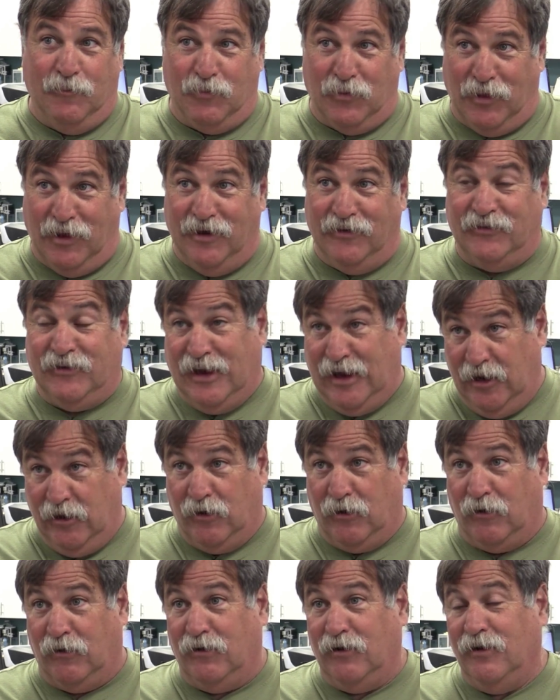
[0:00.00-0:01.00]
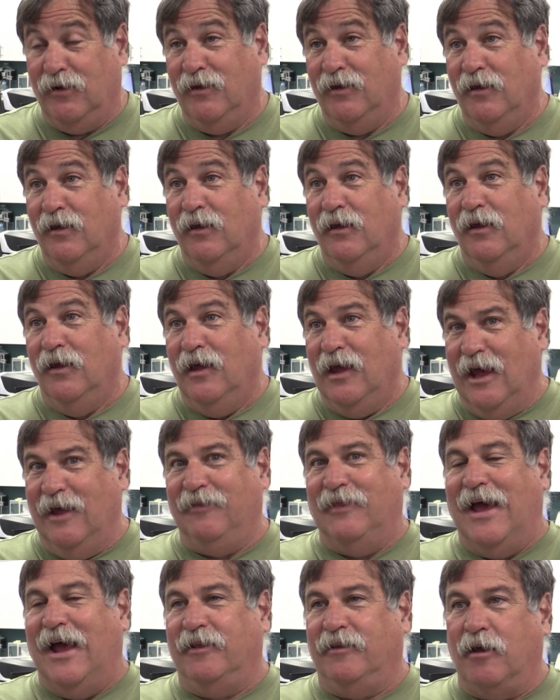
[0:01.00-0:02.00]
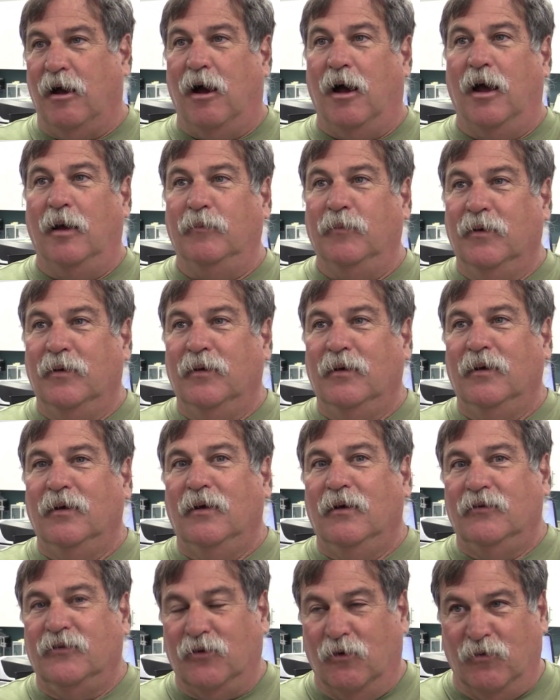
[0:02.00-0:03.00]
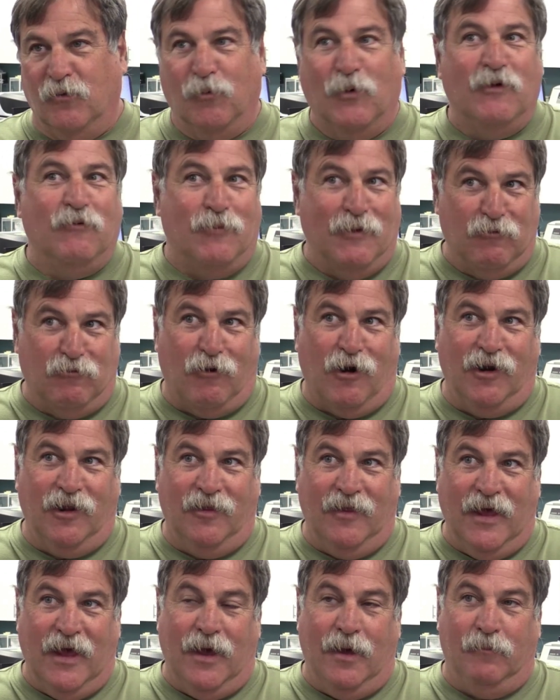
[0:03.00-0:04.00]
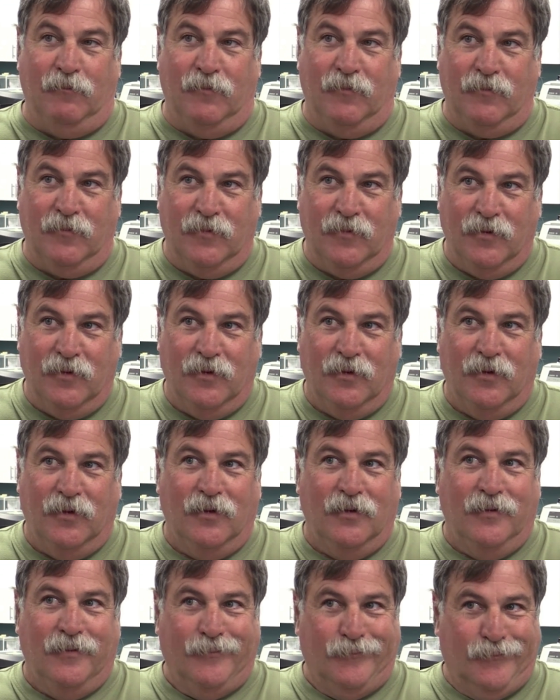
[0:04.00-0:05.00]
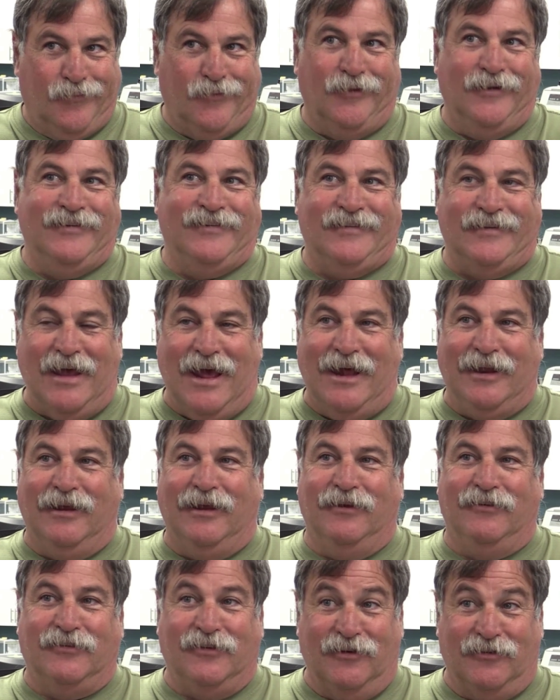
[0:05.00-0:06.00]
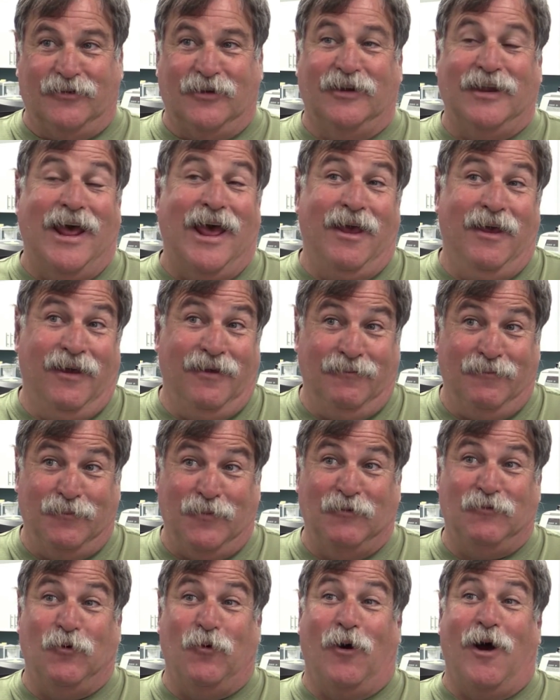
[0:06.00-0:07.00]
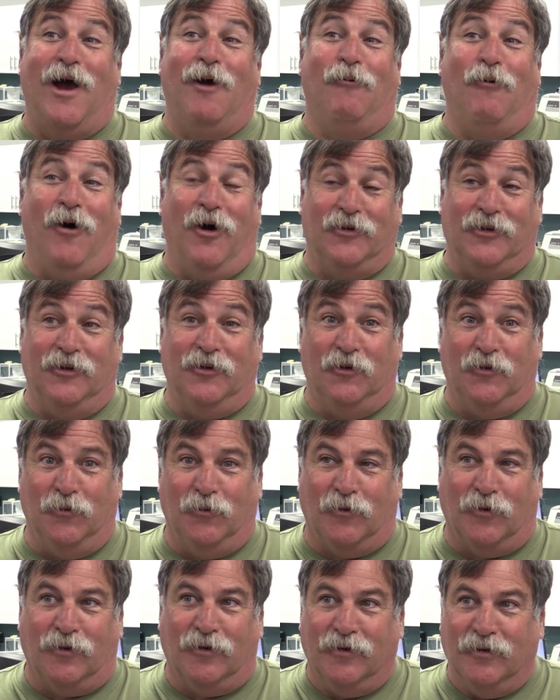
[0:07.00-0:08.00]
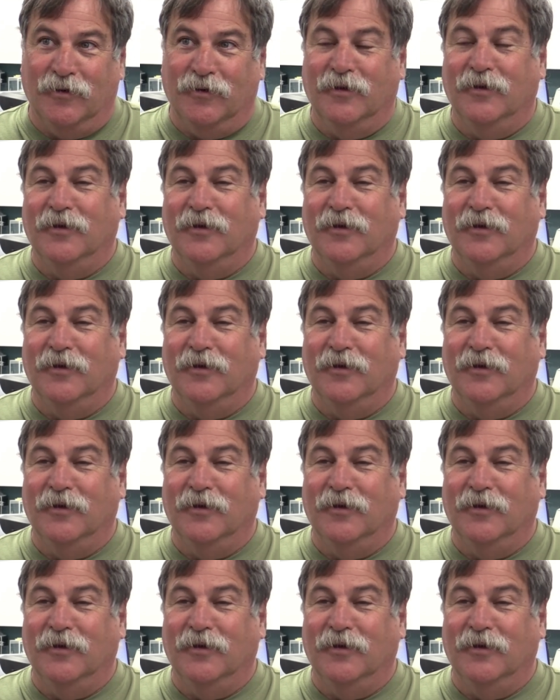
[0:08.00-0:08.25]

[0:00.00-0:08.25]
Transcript: in place here at that time. So we've been running them pretty steady since the day before I walked in the door.